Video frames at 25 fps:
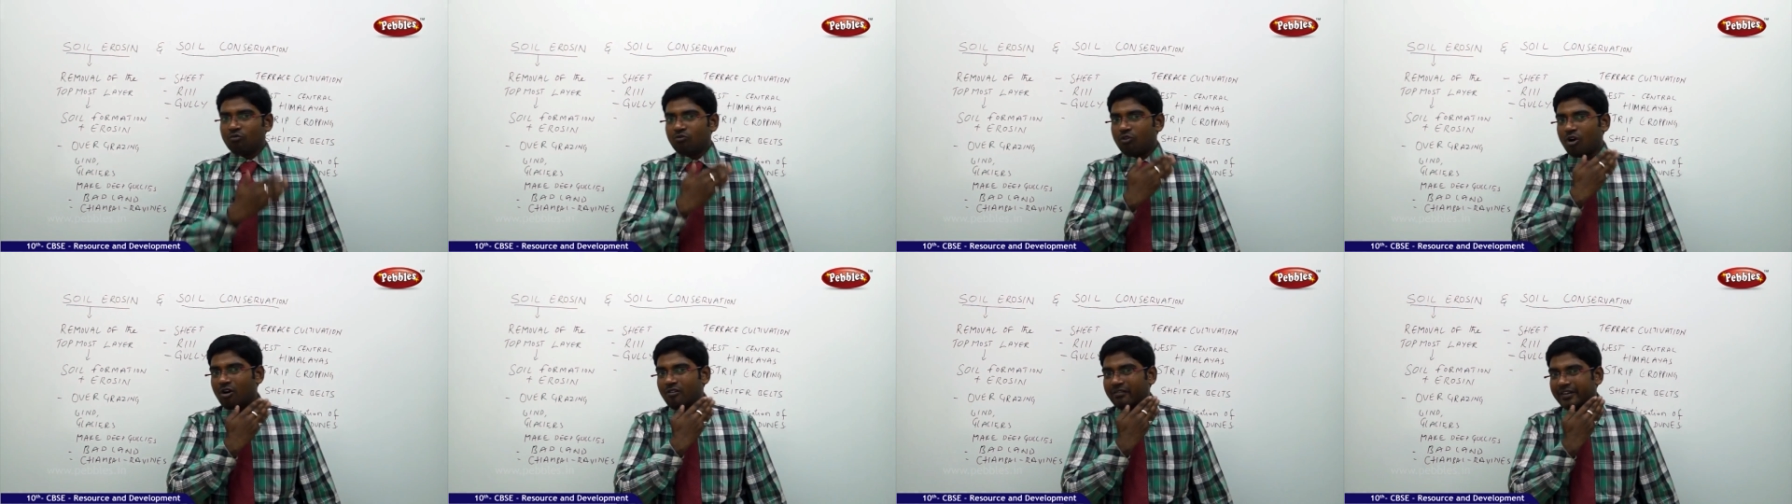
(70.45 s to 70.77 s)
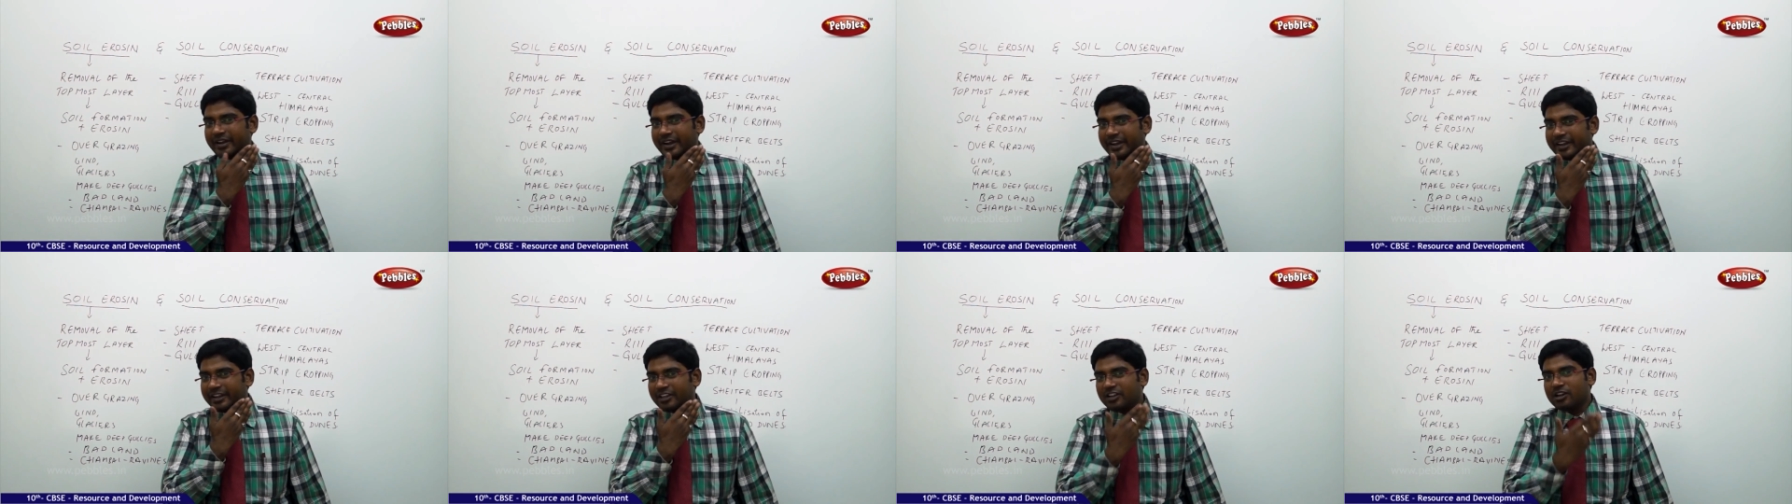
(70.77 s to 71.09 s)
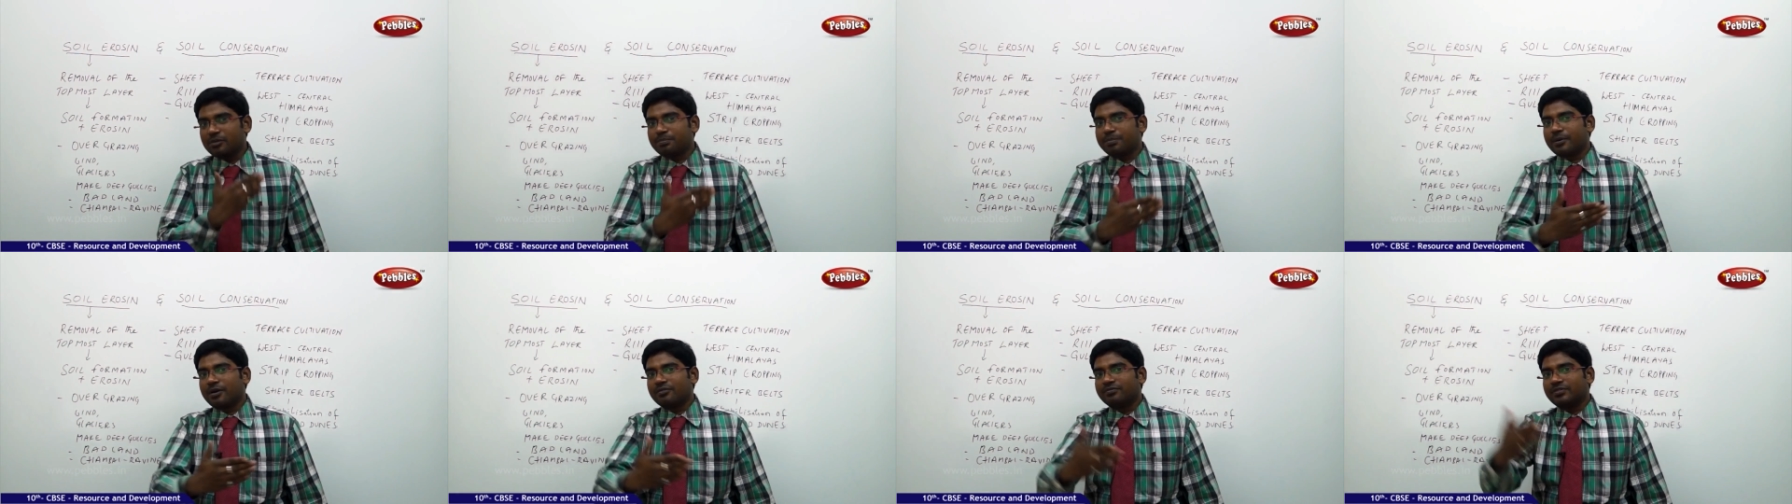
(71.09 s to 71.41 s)

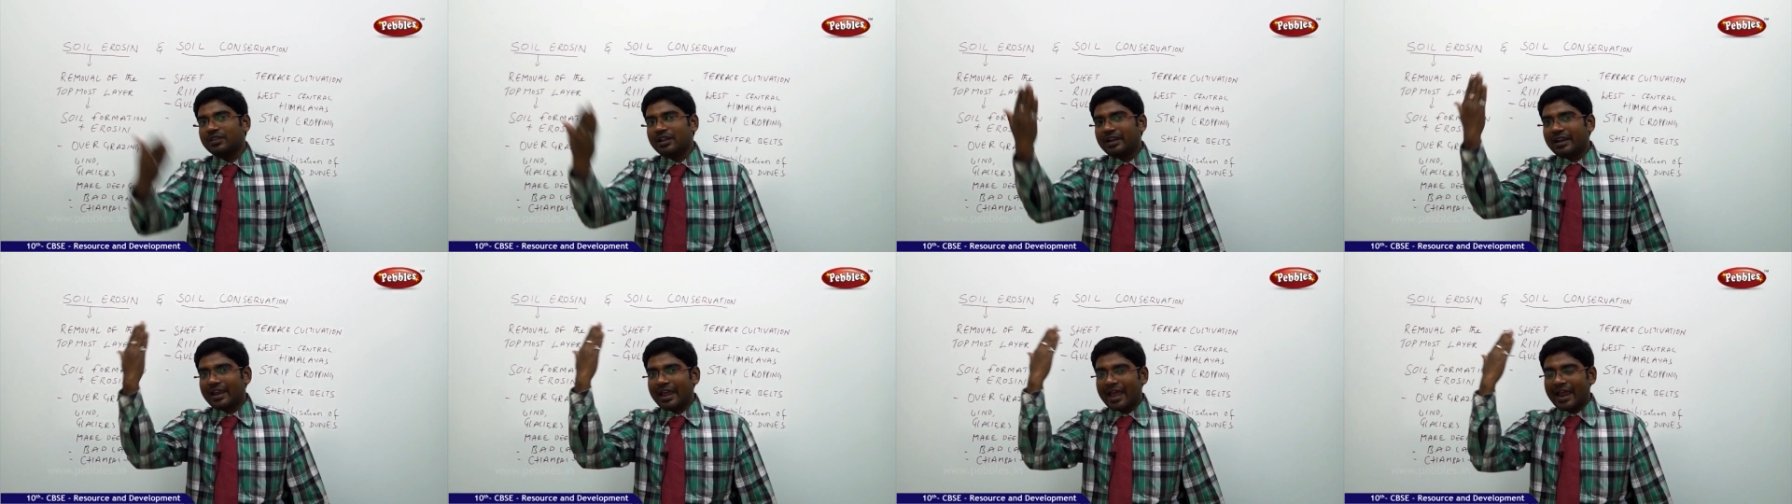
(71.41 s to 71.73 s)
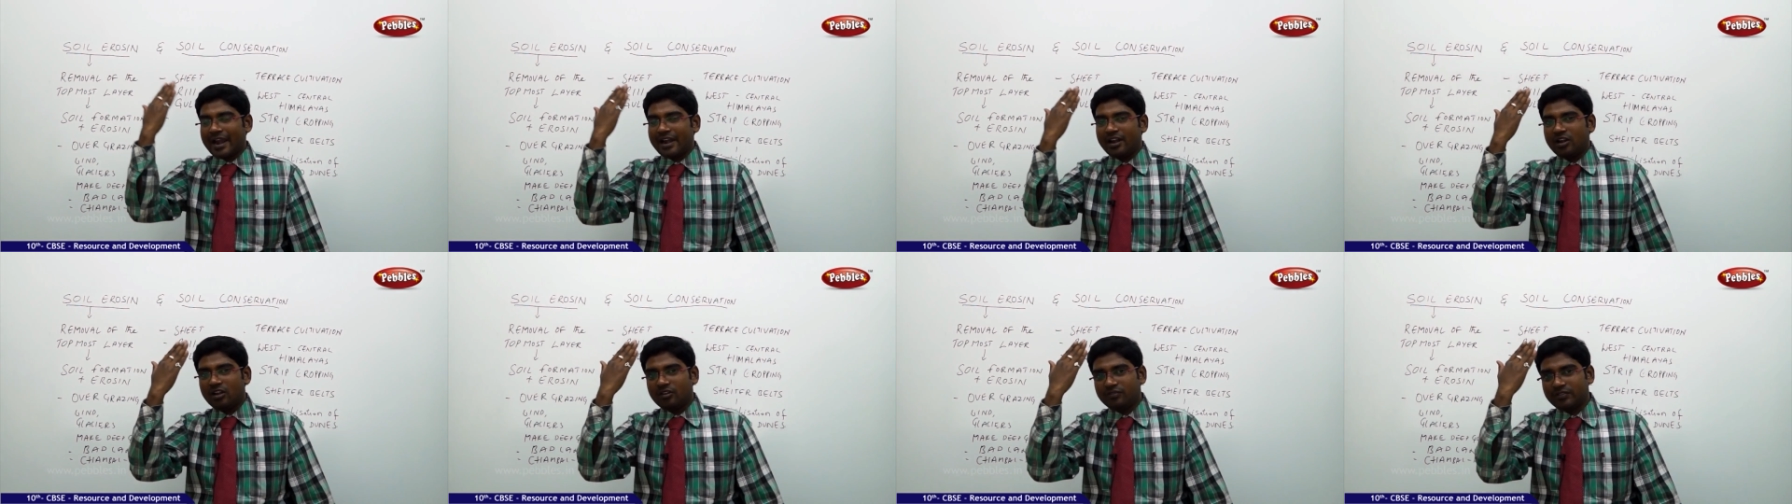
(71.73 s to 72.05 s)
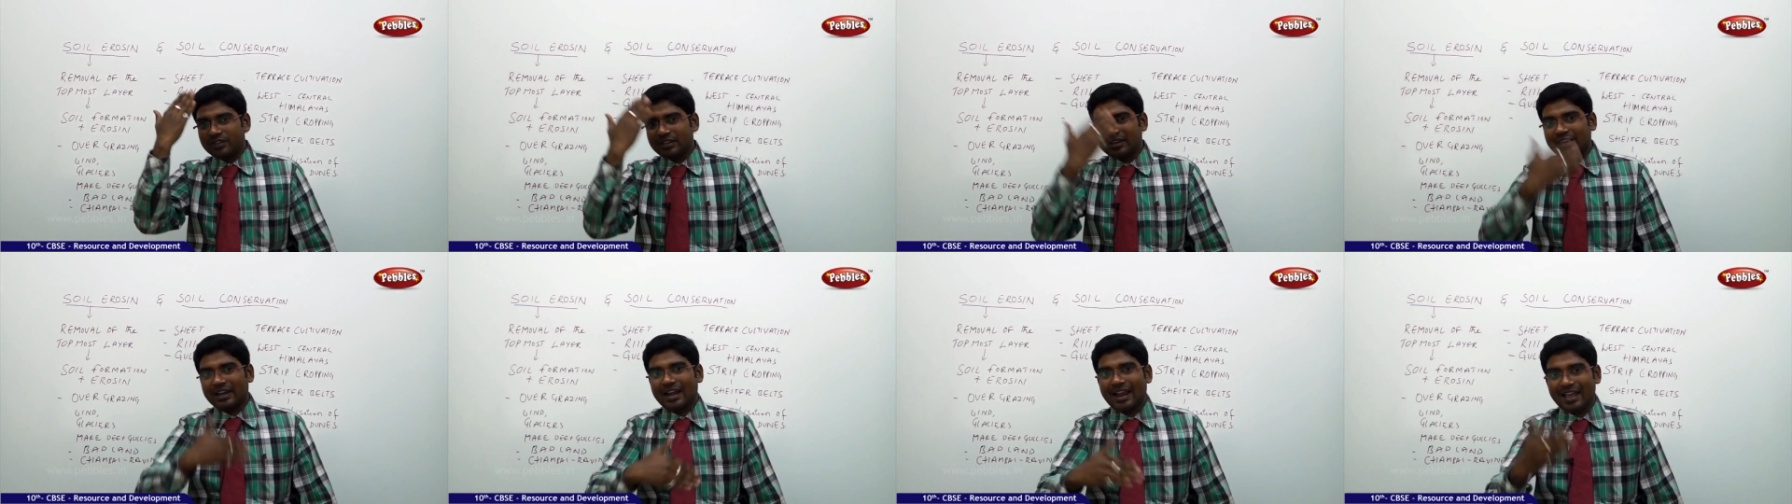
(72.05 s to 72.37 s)
Overeating up of the land
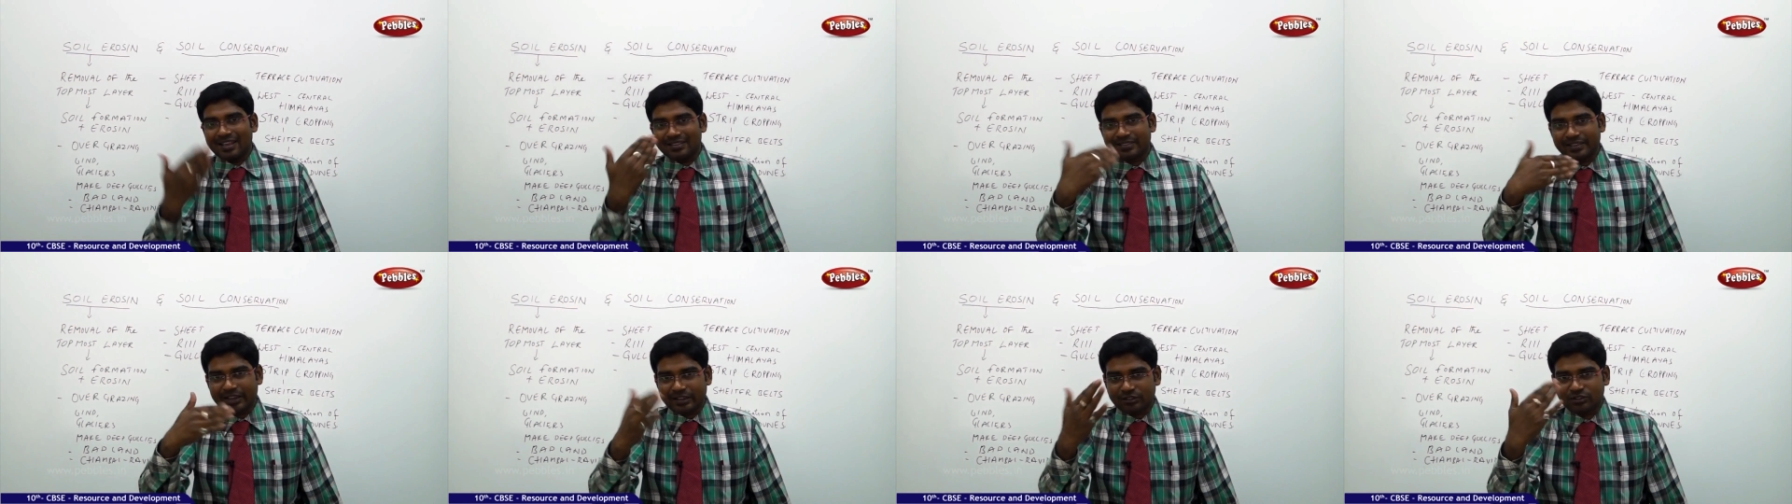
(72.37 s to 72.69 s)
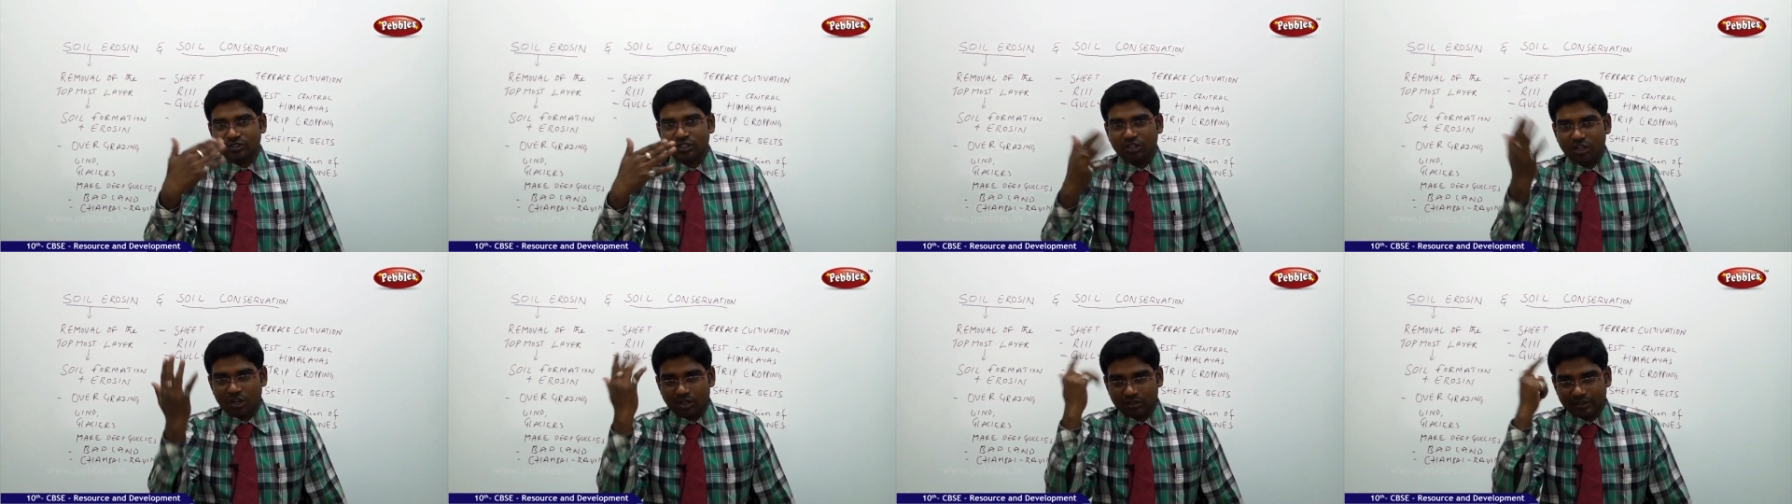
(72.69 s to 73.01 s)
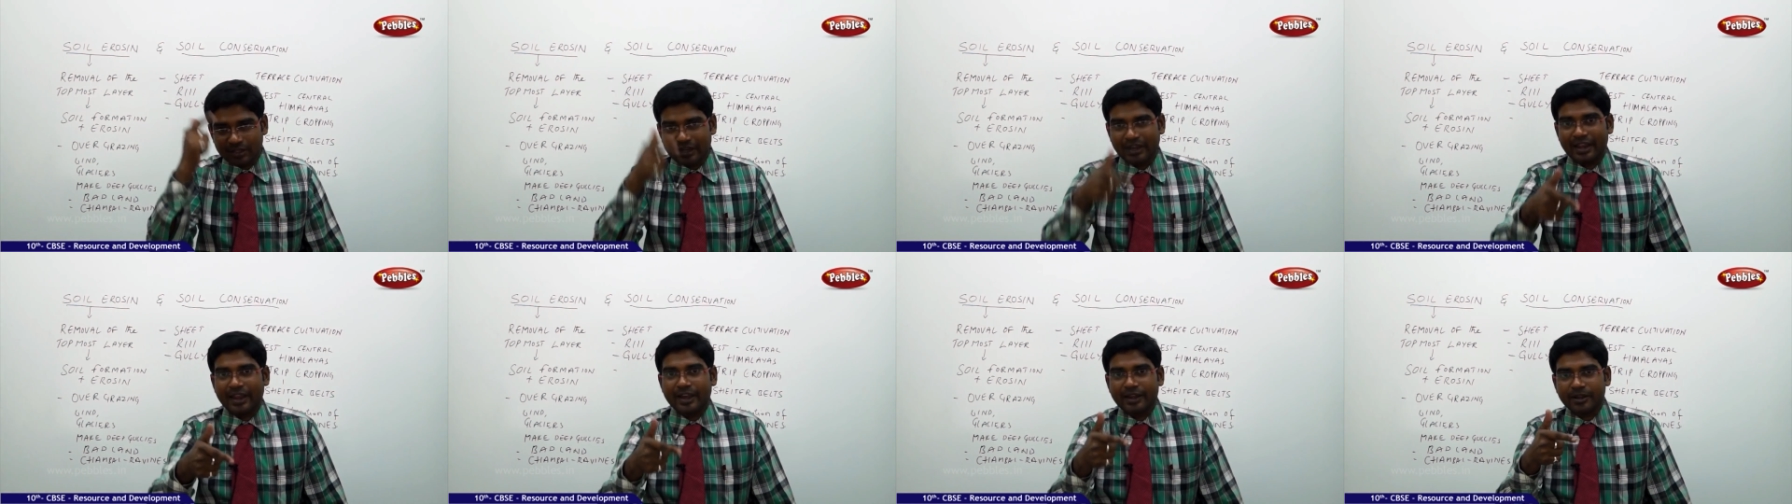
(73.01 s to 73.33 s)
of the grass actually
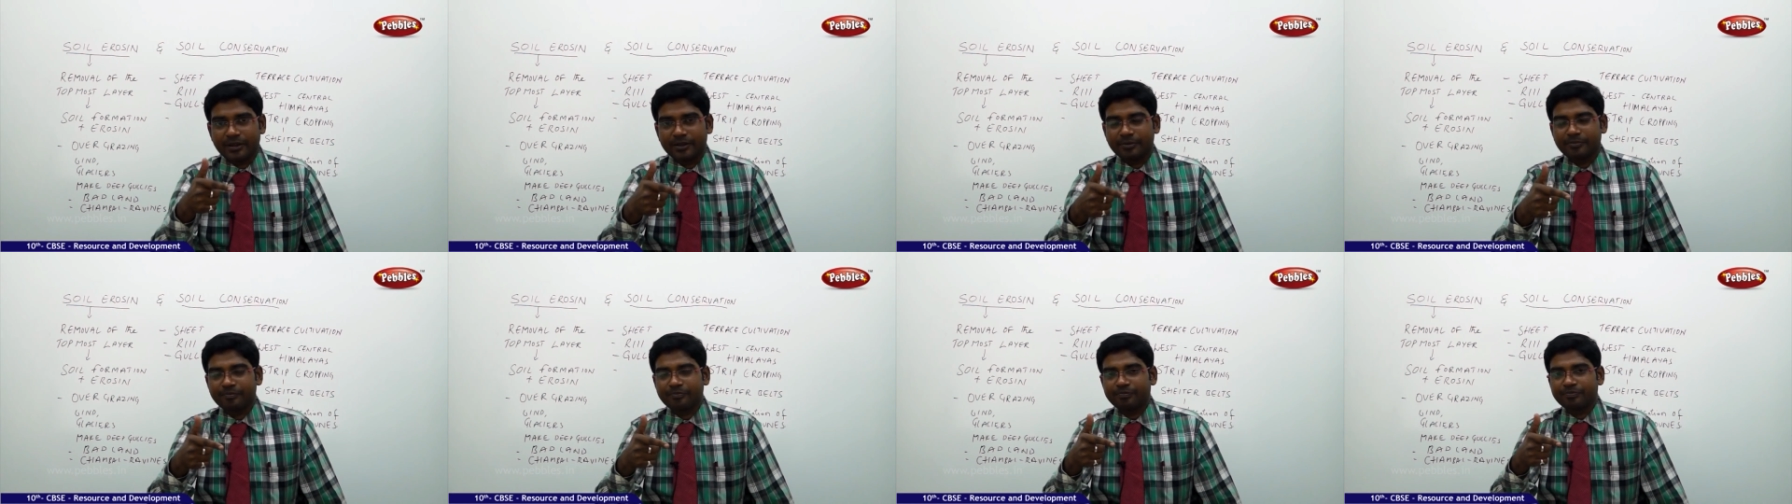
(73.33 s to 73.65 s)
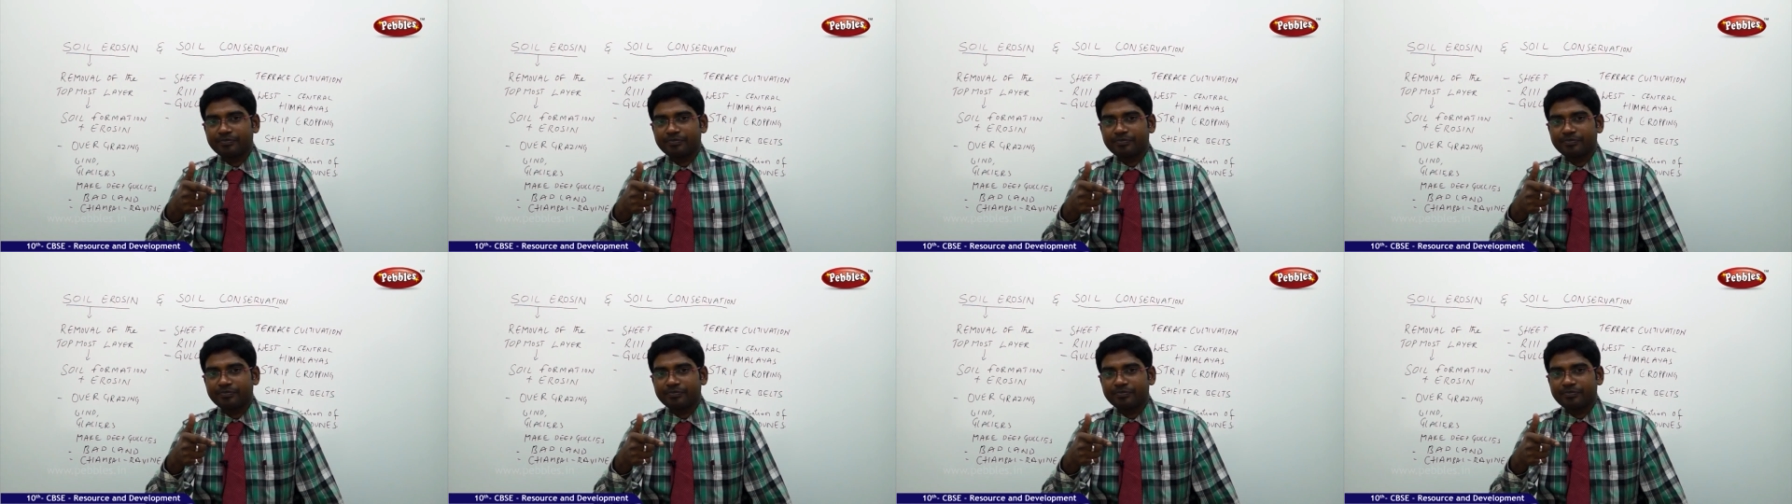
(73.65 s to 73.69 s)
on the land.